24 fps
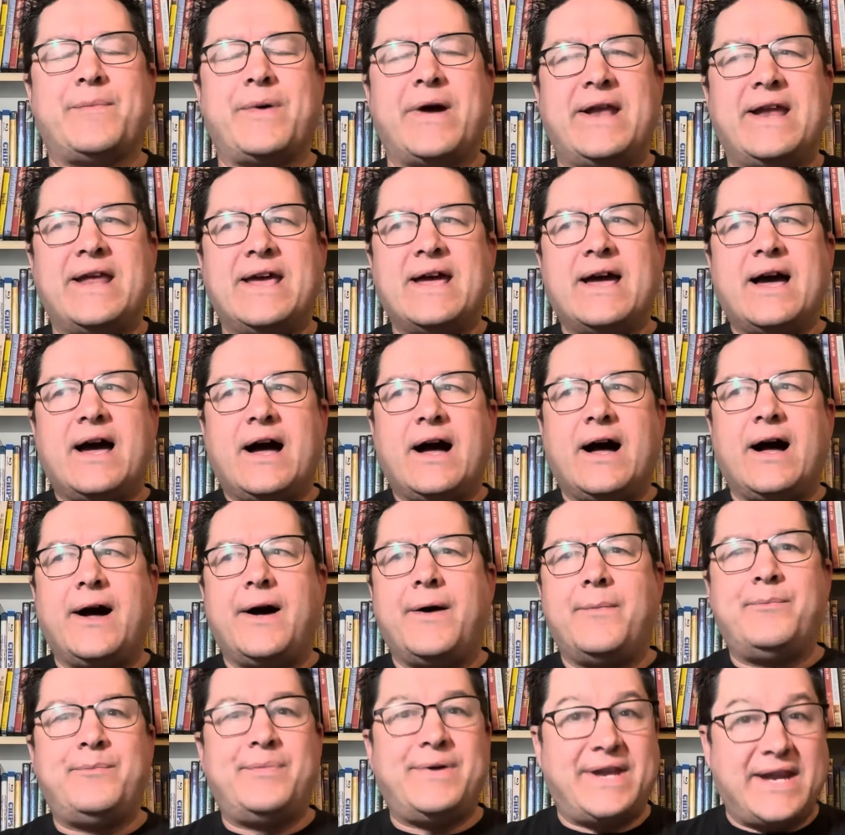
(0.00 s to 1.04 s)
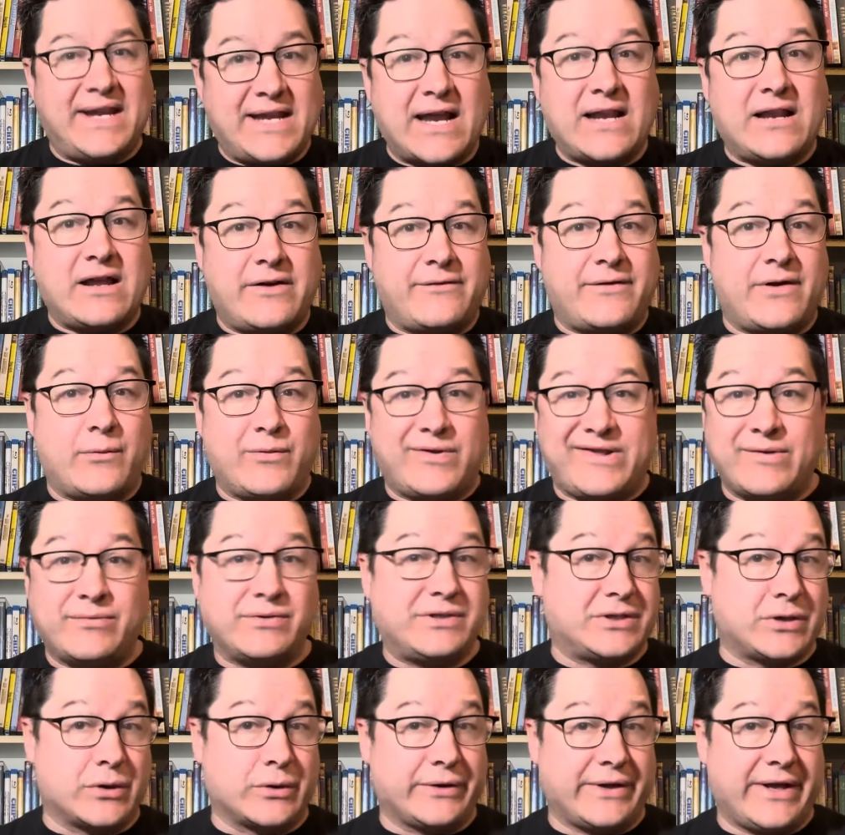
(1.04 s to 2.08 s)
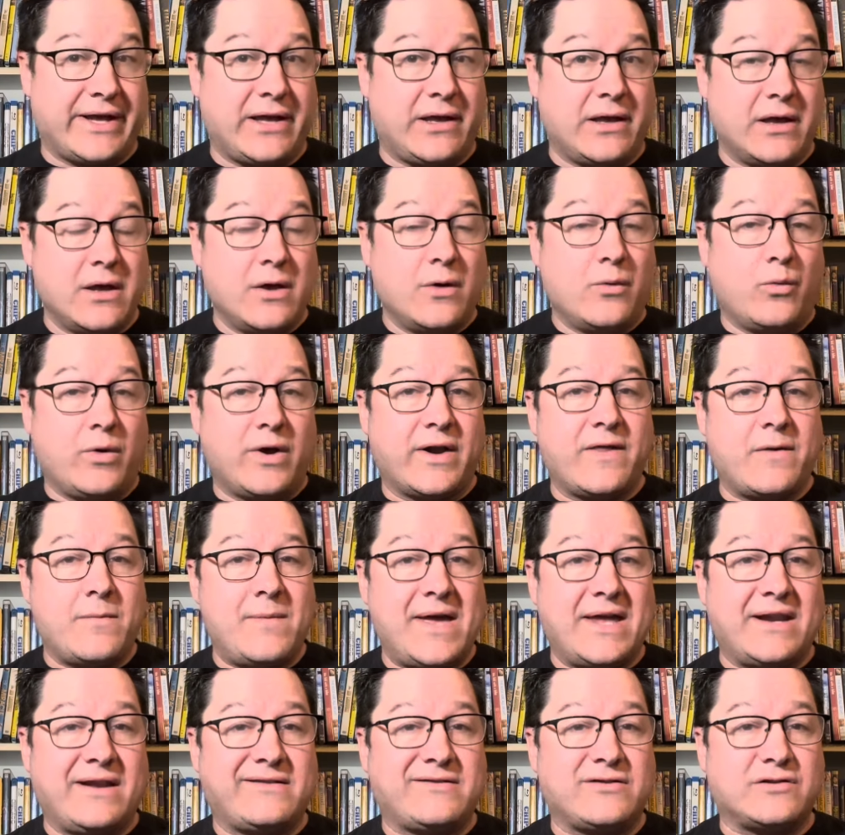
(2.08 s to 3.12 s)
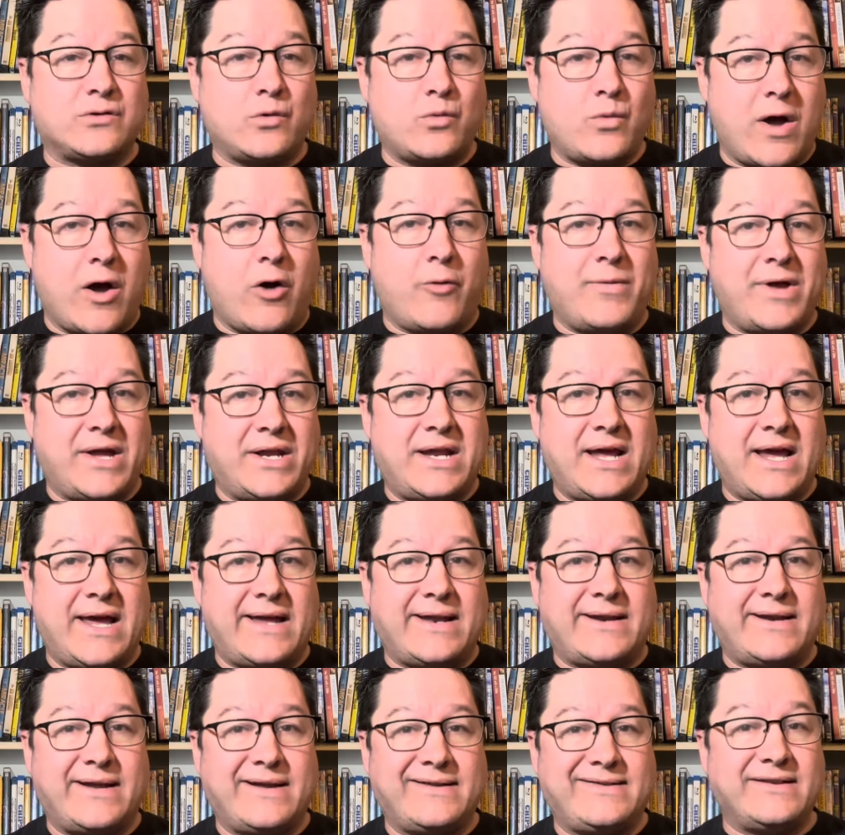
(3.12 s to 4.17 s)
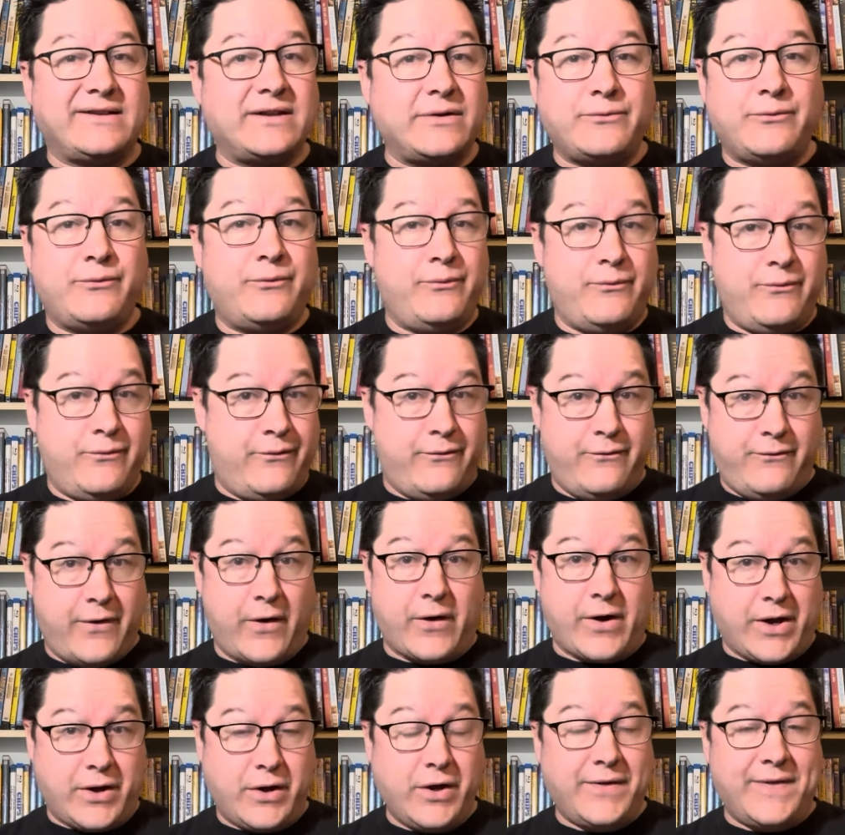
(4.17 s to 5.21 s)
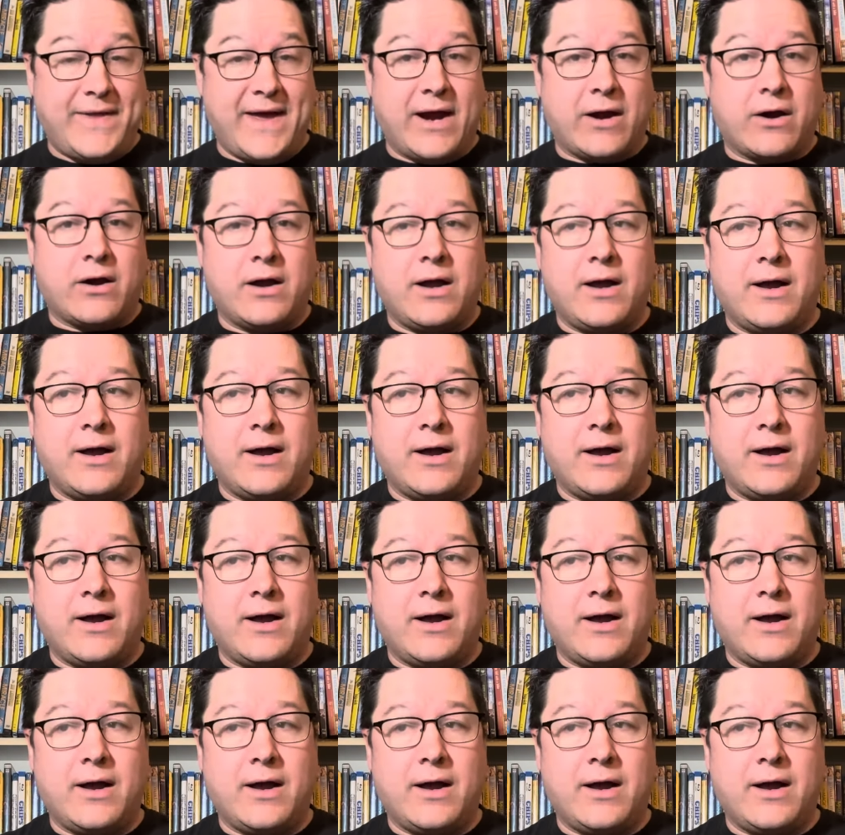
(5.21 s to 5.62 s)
but in any event, she was certainly one of the managers at Wellman, and she did very good there.